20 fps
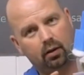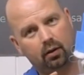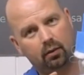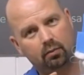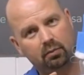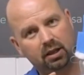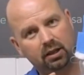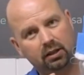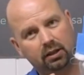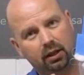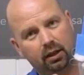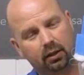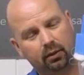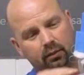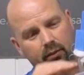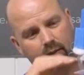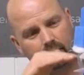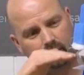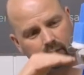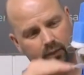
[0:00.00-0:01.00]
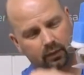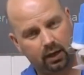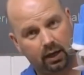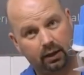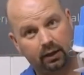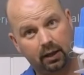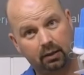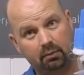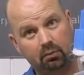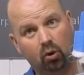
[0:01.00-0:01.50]
media,
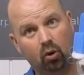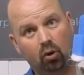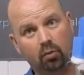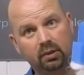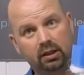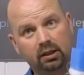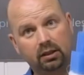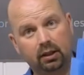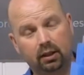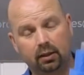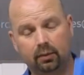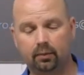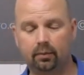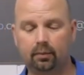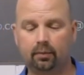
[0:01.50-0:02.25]
and then more media.